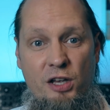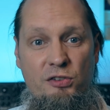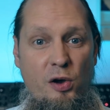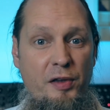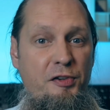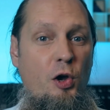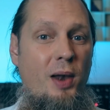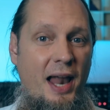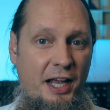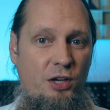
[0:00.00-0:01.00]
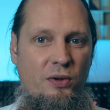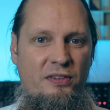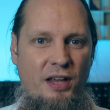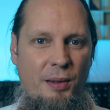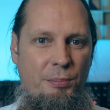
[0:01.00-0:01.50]
So if you like your
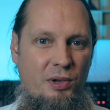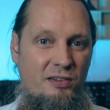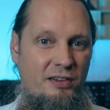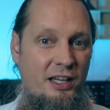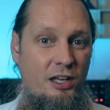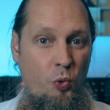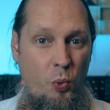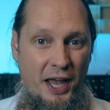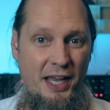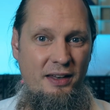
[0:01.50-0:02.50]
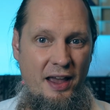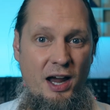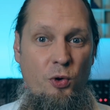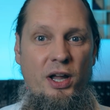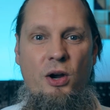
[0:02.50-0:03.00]
samples and the way they
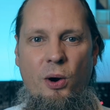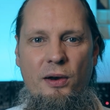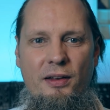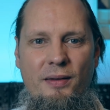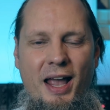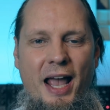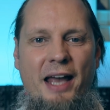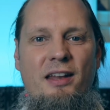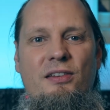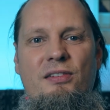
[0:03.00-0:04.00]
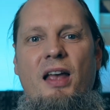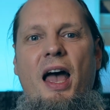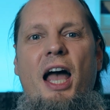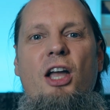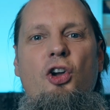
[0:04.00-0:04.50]
are recorded, it is
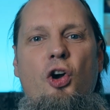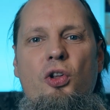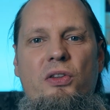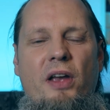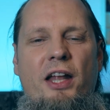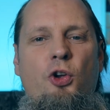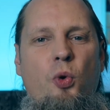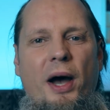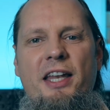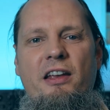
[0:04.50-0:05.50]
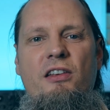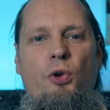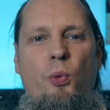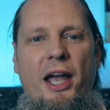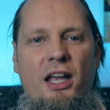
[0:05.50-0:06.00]
a good and quite
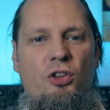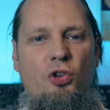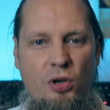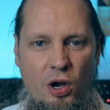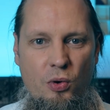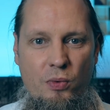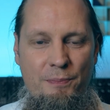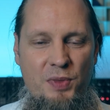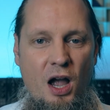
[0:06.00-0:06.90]
easy way to go.